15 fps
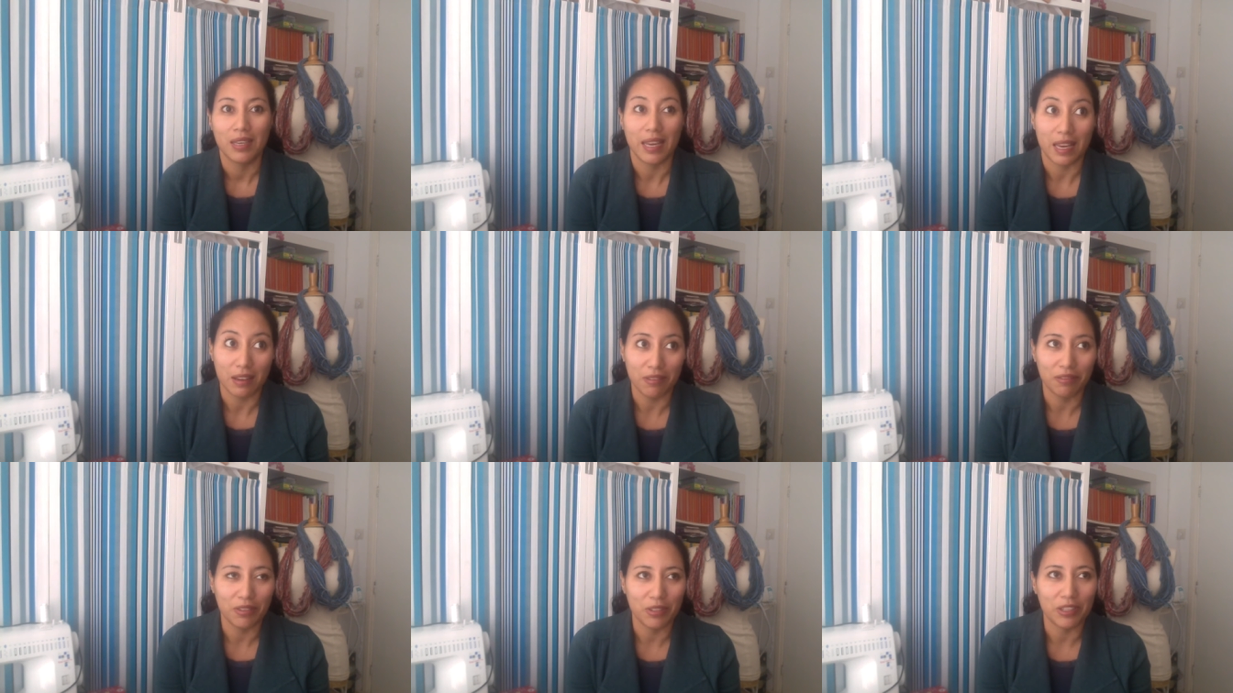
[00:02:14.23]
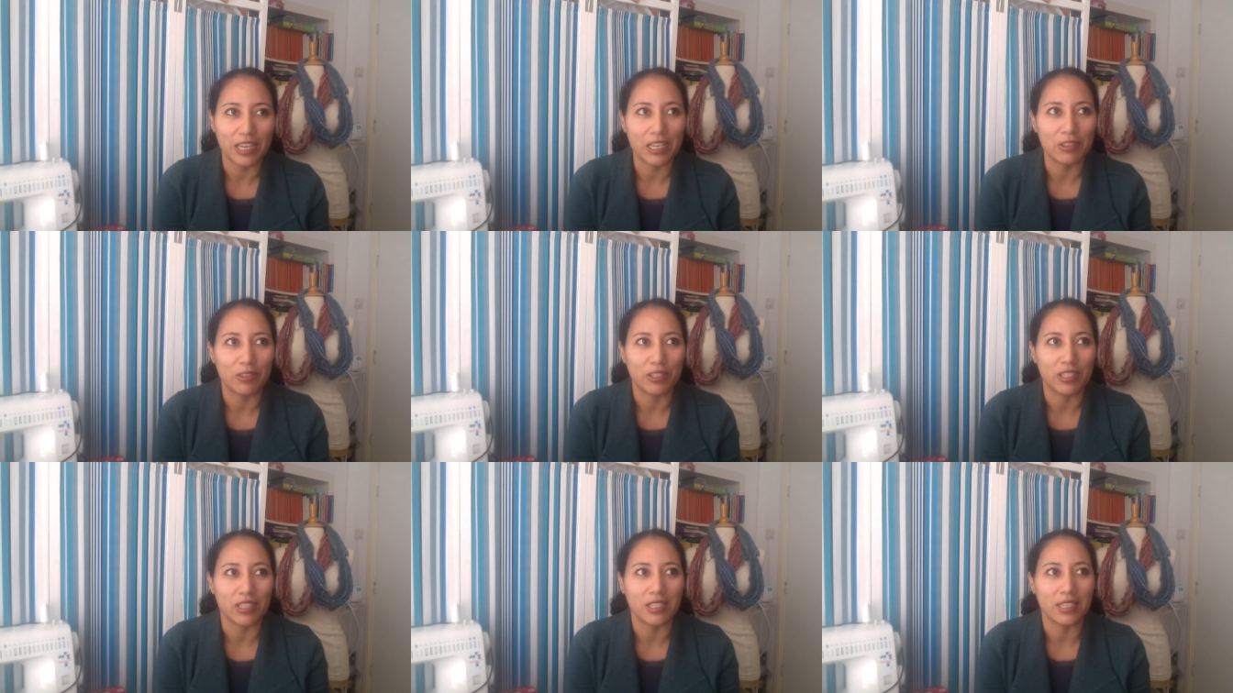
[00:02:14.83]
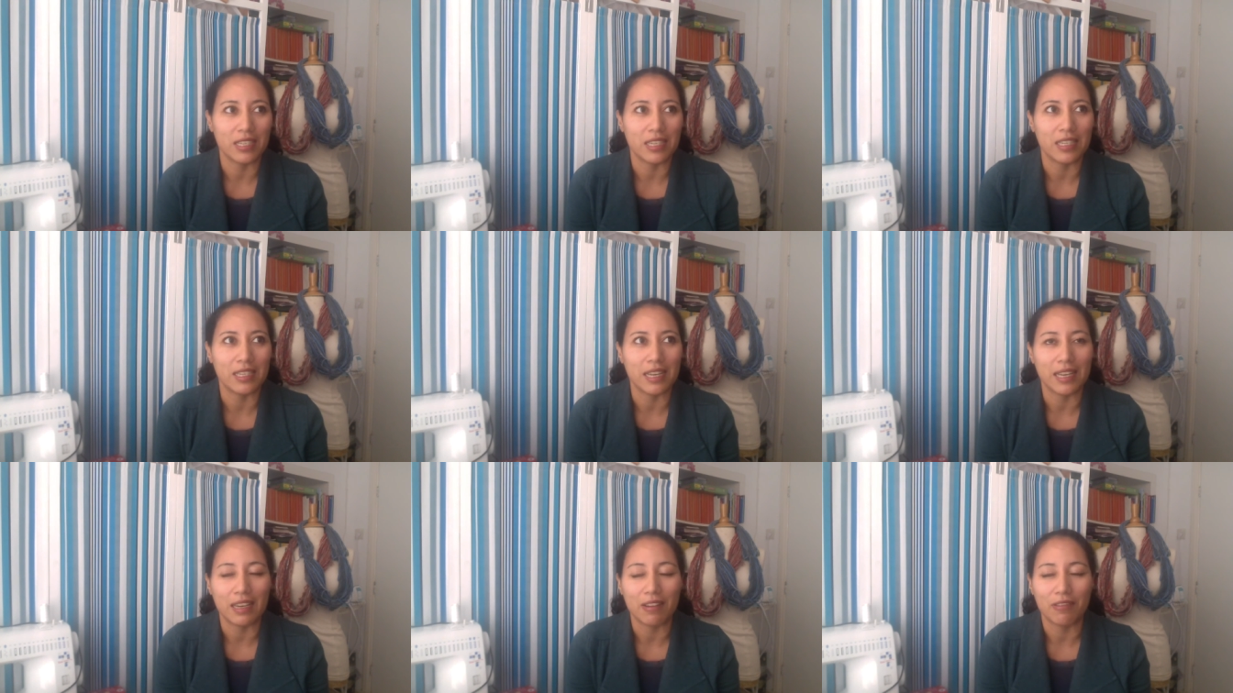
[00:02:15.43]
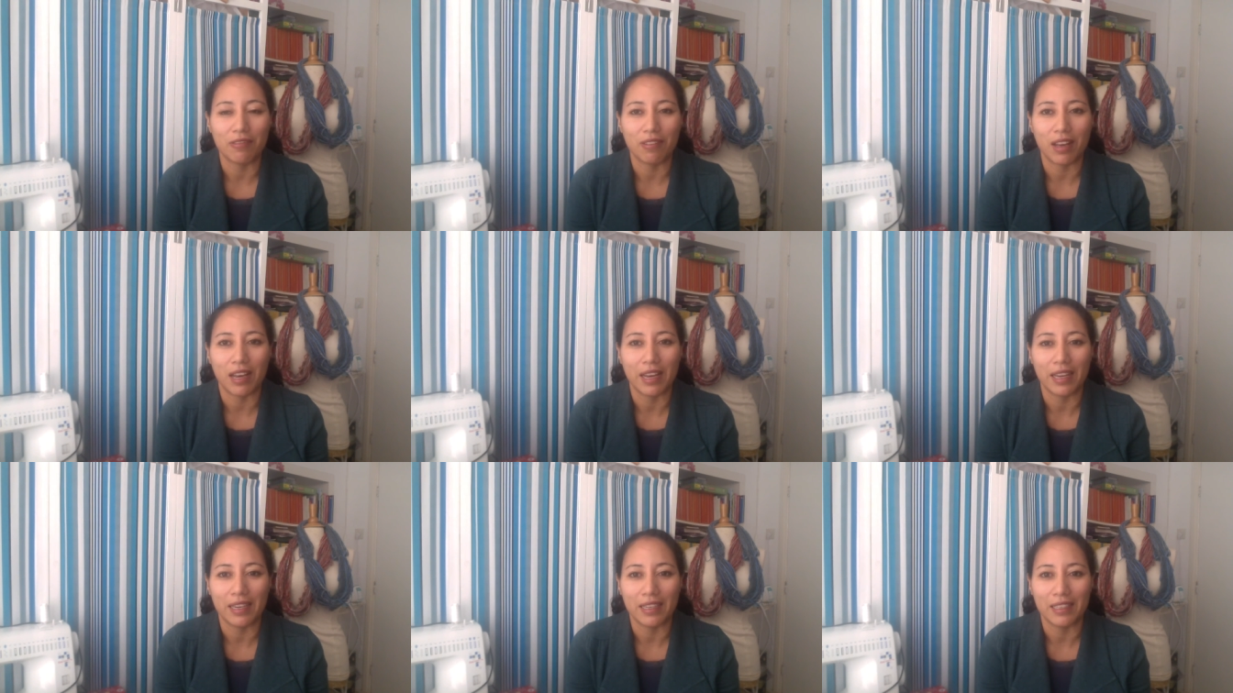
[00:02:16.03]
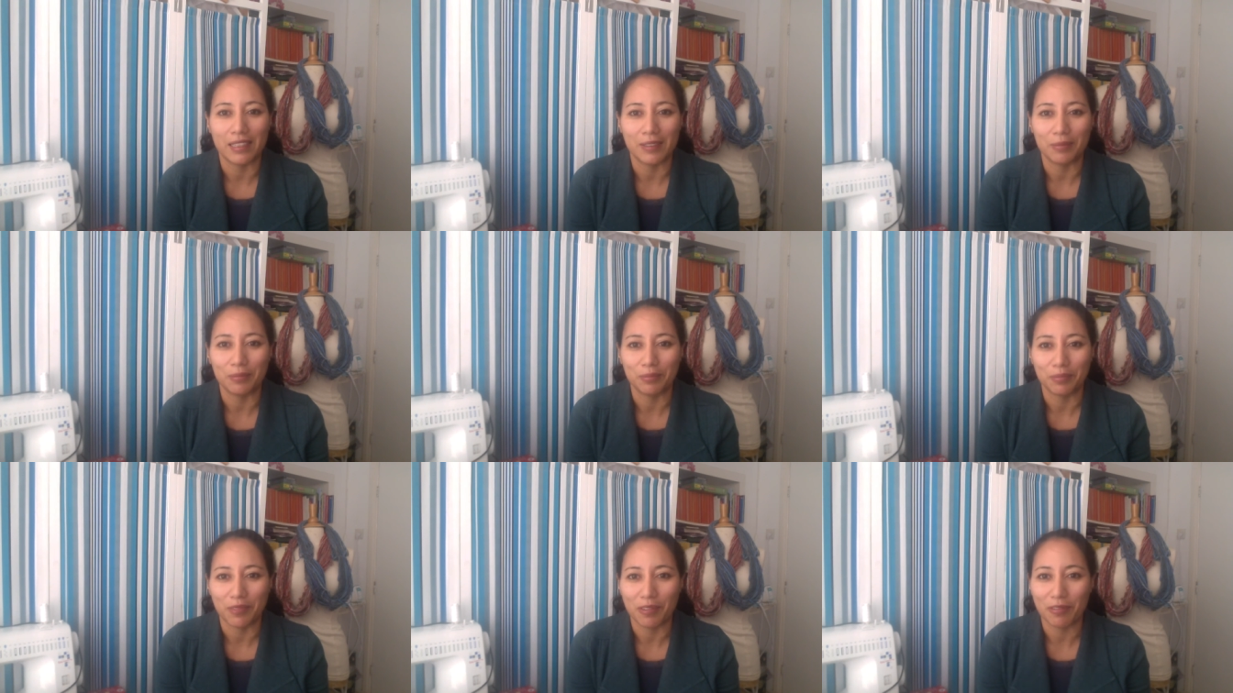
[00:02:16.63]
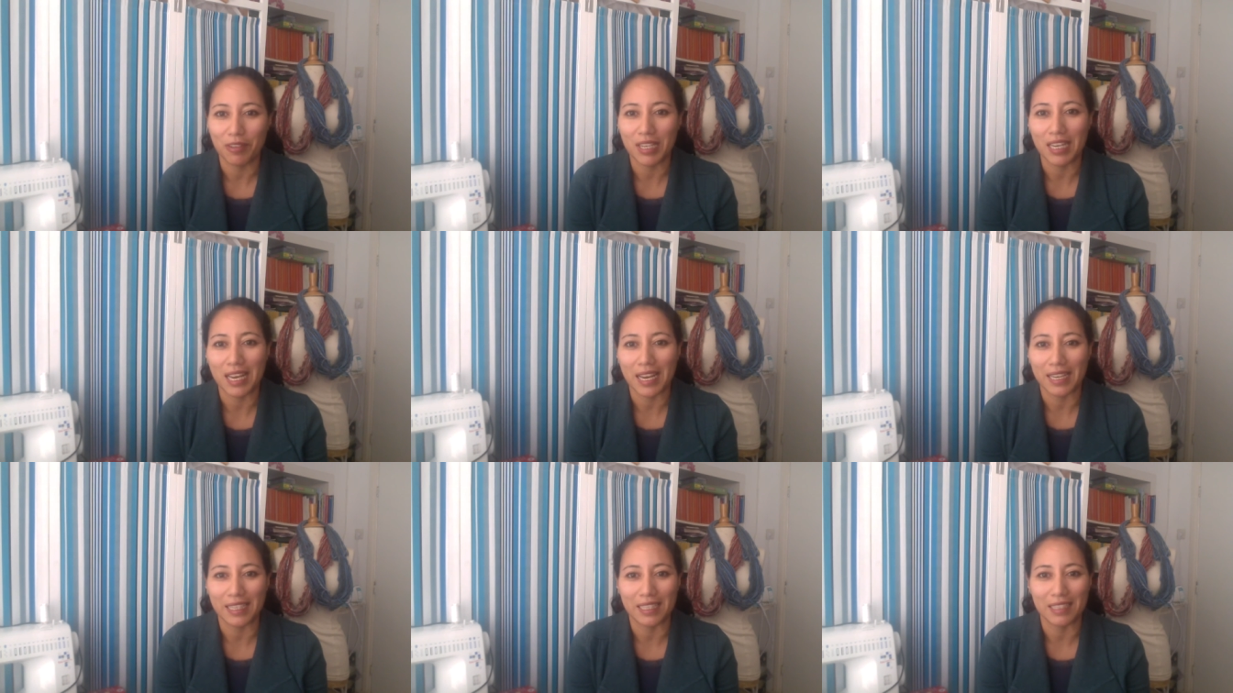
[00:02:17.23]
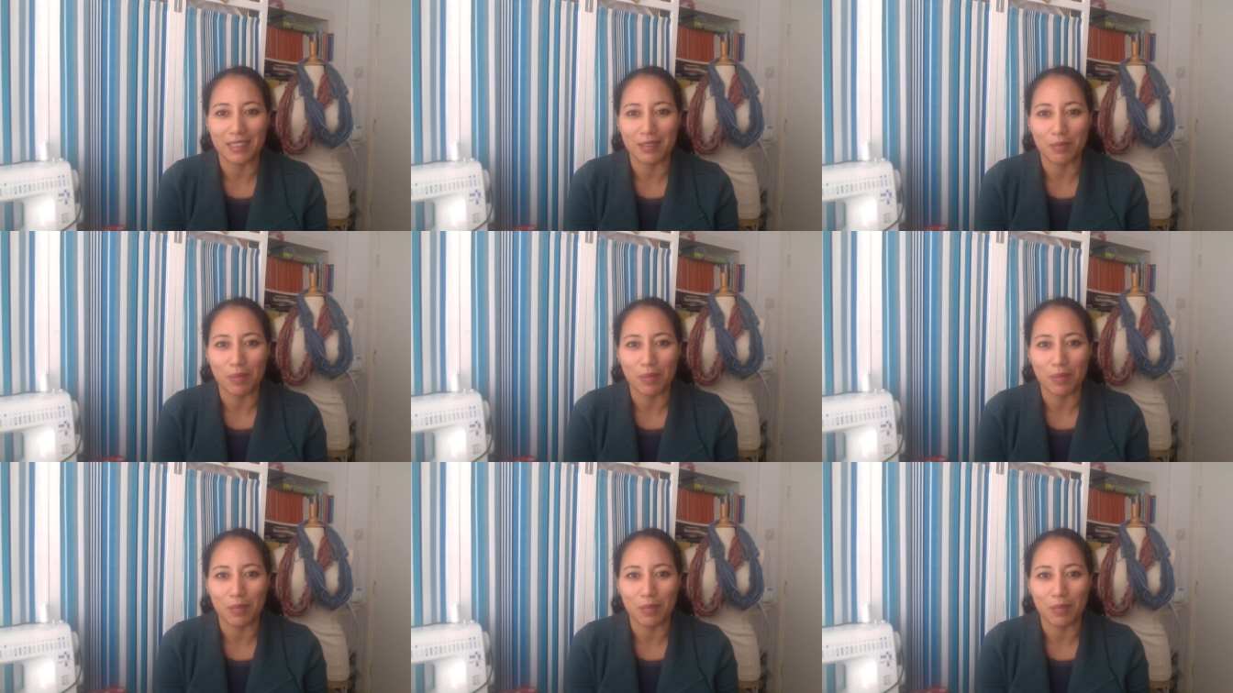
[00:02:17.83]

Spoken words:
if you're interested and if I feel like it,